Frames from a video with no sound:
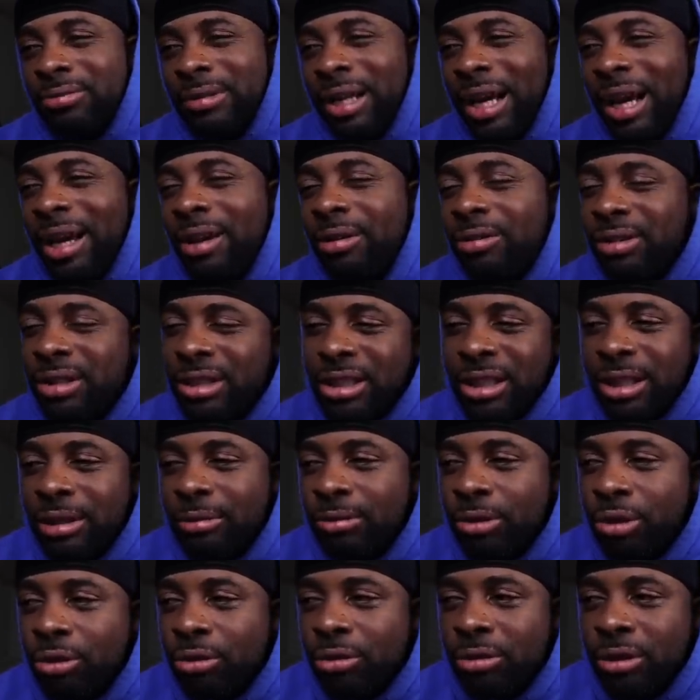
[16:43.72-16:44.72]
I don't see
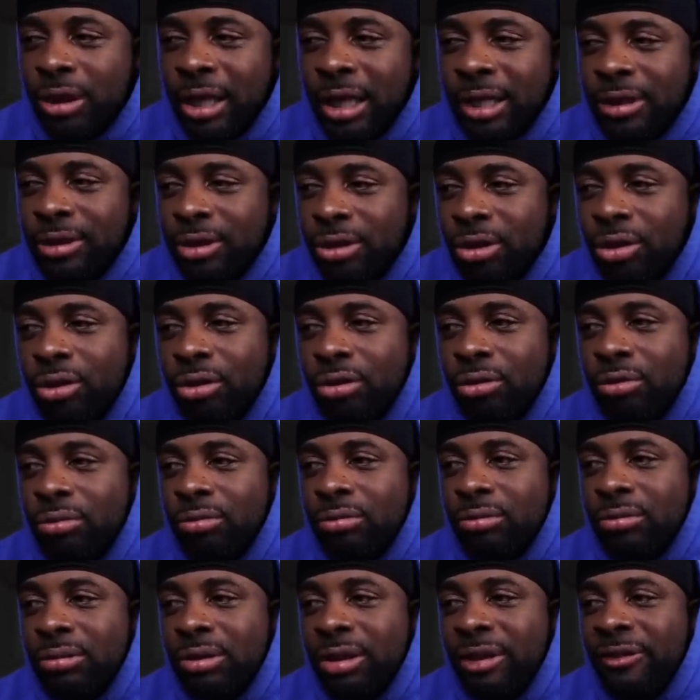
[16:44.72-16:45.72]
him doing that. So
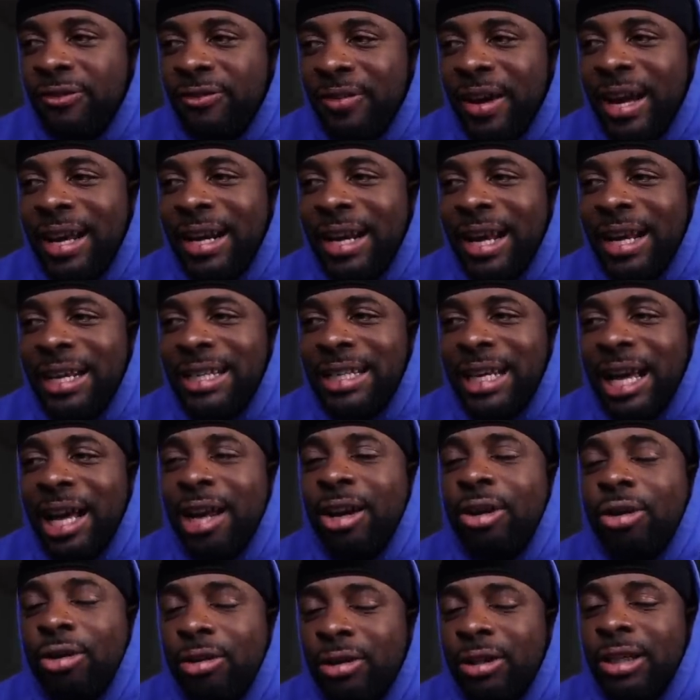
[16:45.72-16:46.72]
the fact that y'all
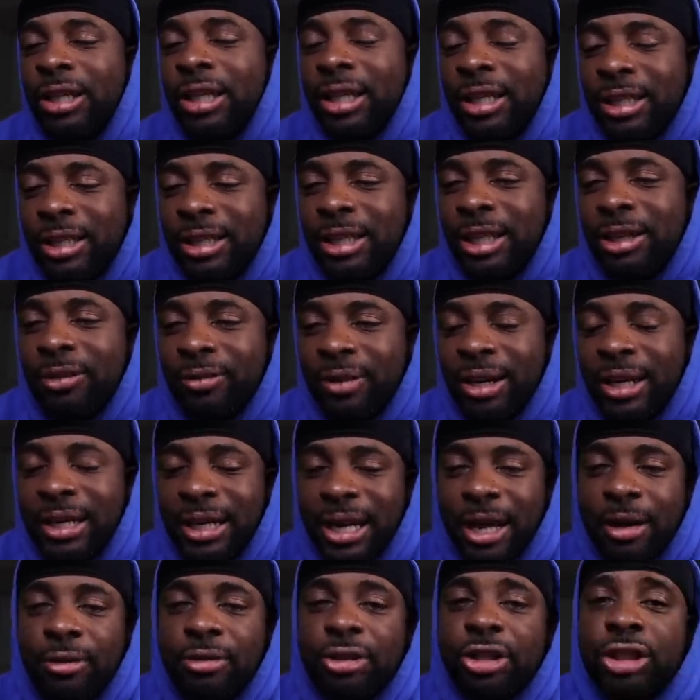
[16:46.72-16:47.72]
are on the internet right
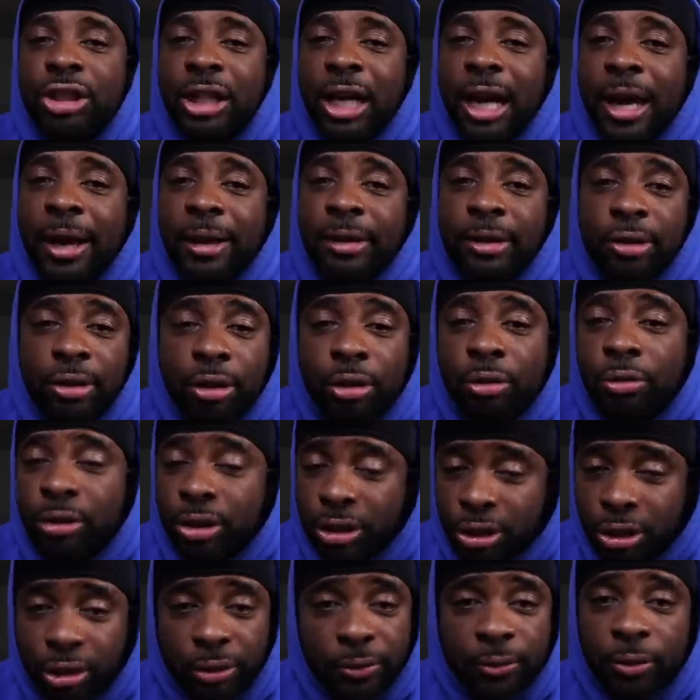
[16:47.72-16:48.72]
now, I know
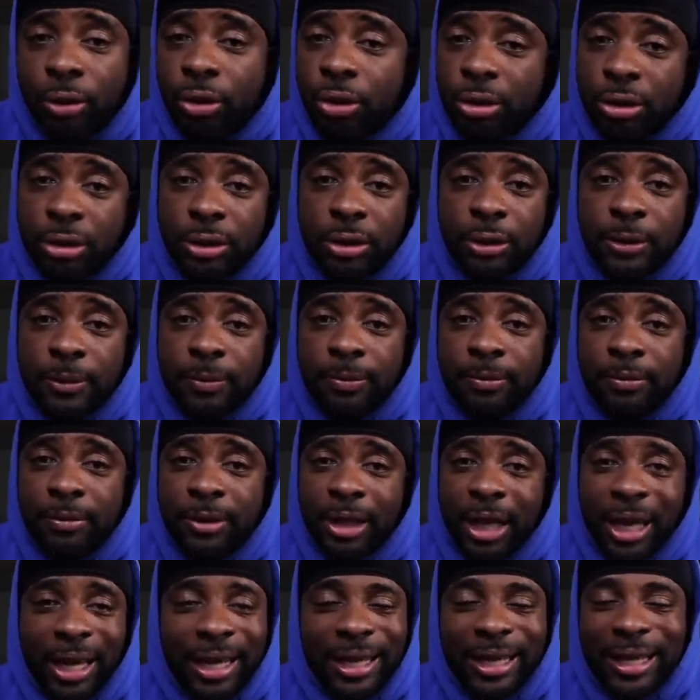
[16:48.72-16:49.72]
it's your fault.
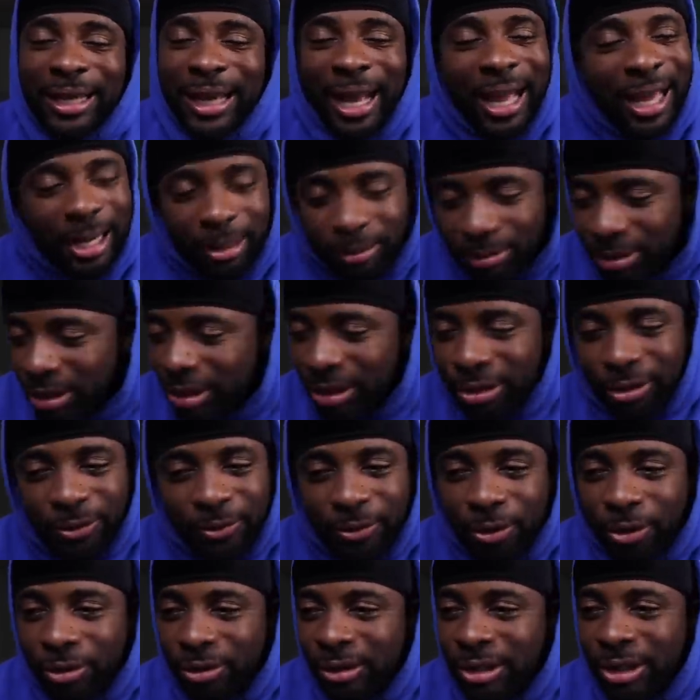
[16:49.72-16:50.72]
It got to be your
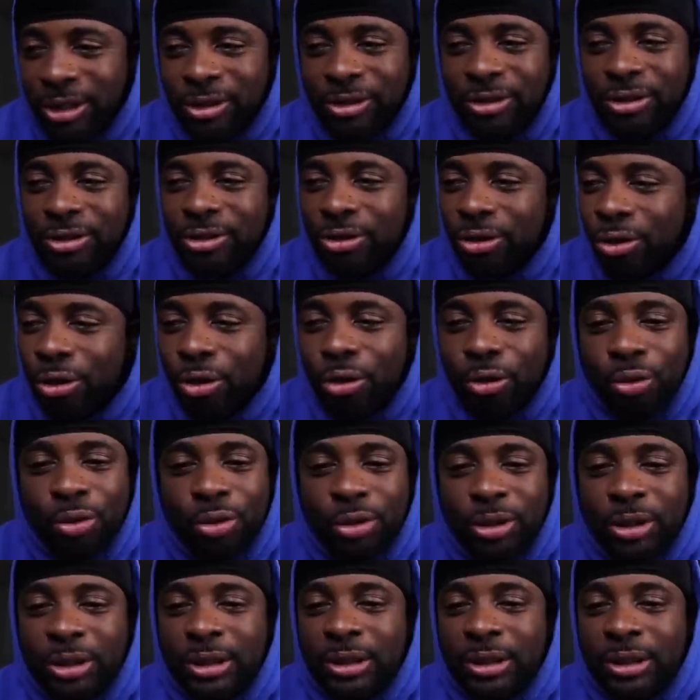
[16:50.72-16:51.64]
fault. There's no...